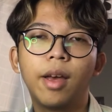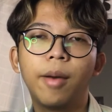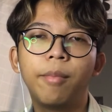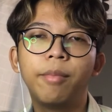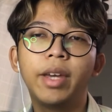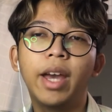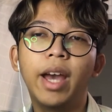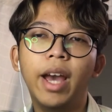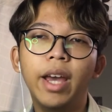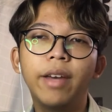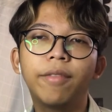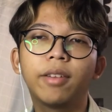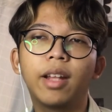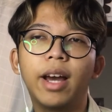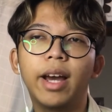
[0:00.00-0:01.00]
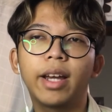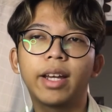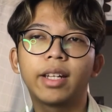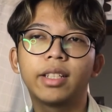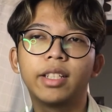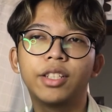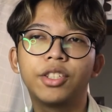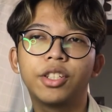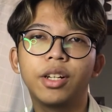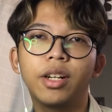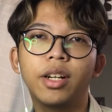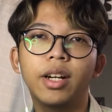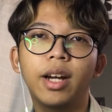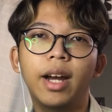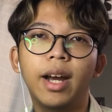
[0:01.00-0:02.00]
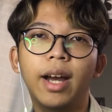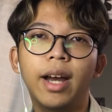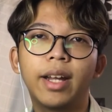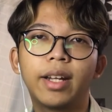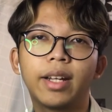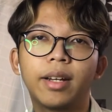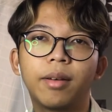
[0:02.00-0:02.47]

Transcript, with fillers: behave like a teacher and